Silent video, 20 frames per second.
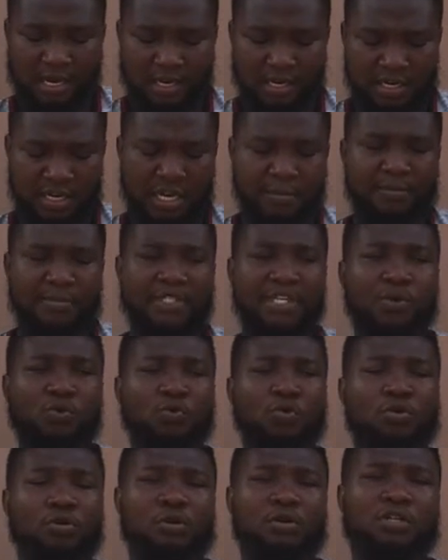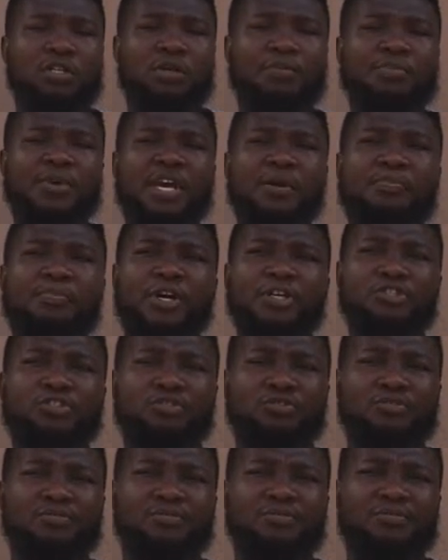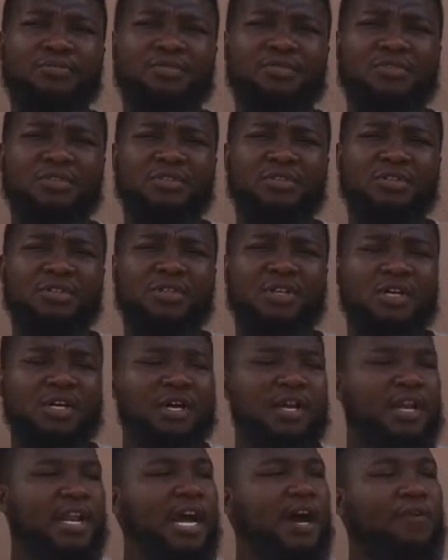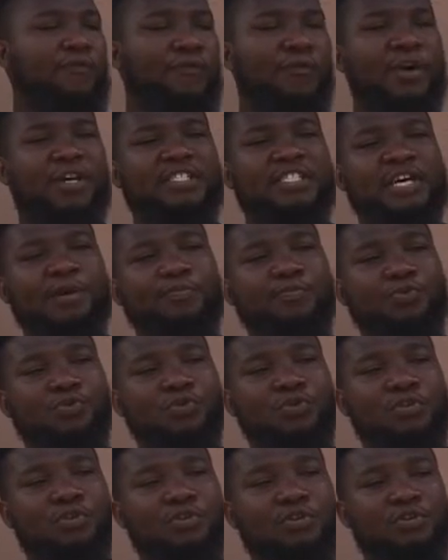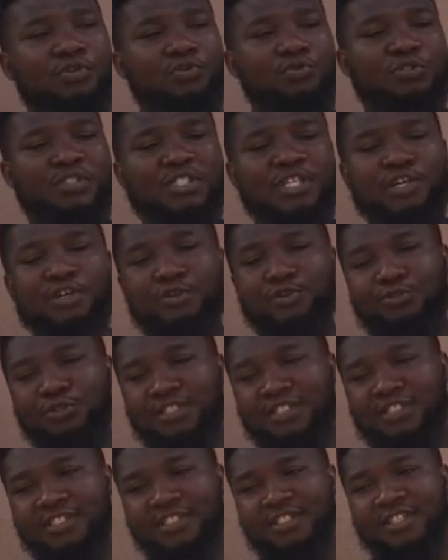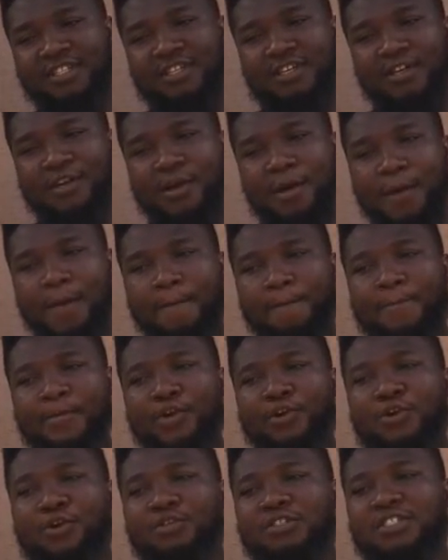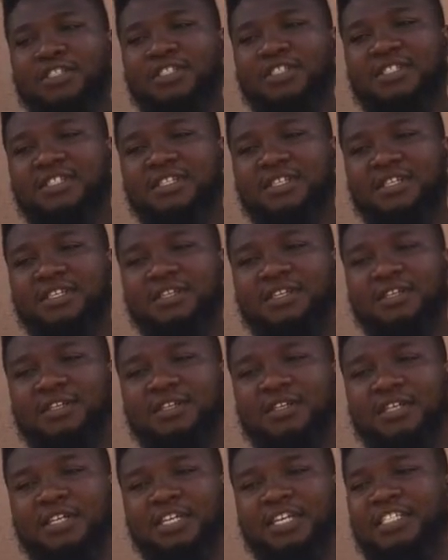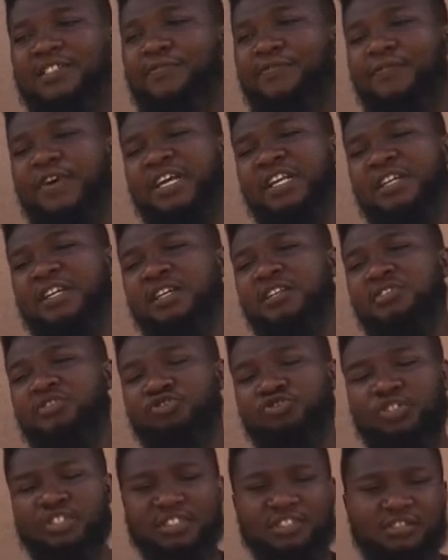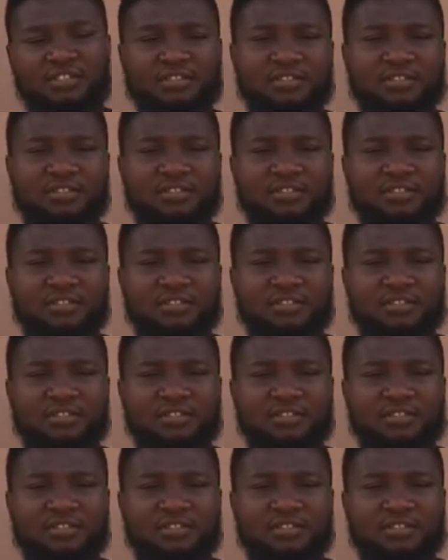Let me take one, the peer pressure. Now, for example, you see youths, because his friend in the street